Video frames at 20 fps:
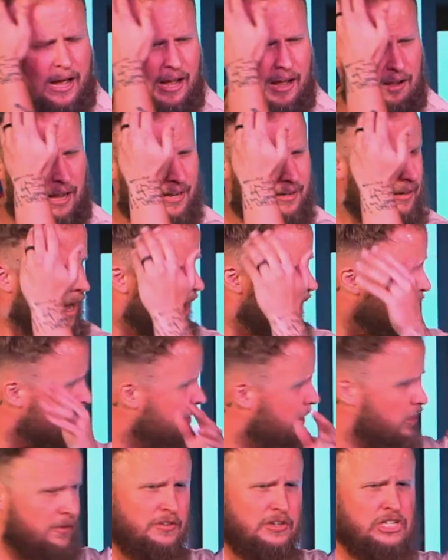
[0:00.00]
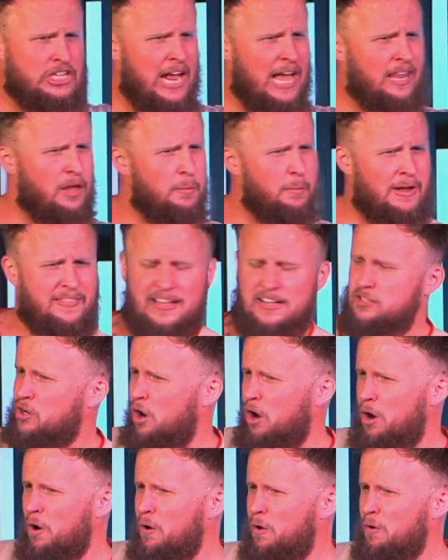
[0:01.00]
I know you're on the shallow end. That's
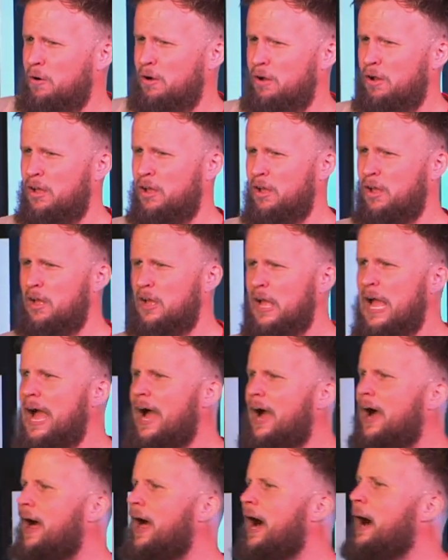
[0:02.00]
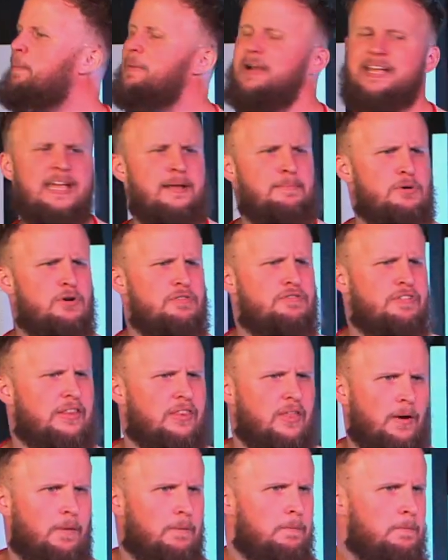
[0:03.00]
cool. I'm going to keep moving,
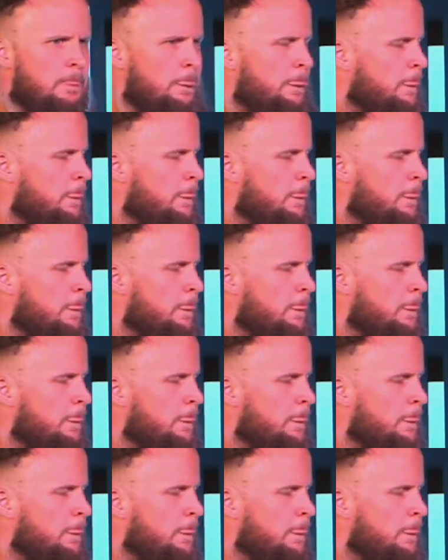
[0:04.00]
though.